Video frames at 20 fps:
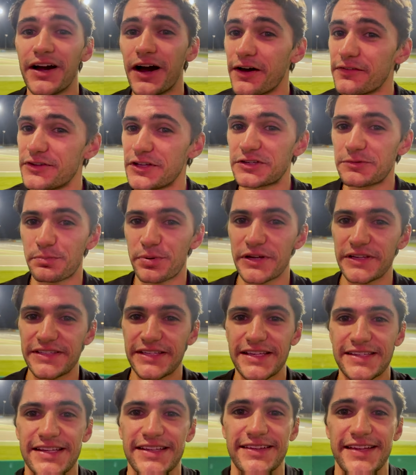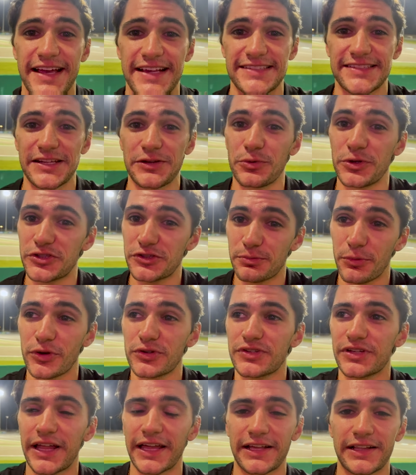of this preseason testing, which
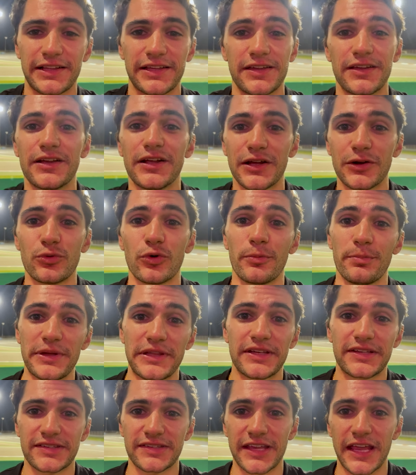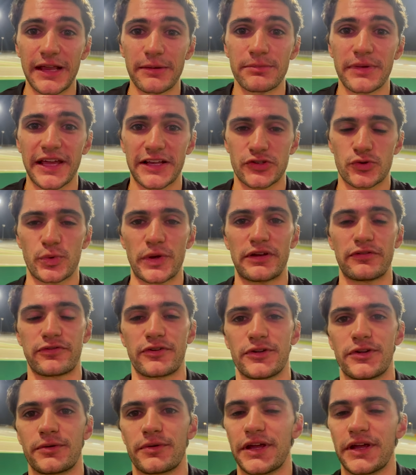most likely will be the same next week for the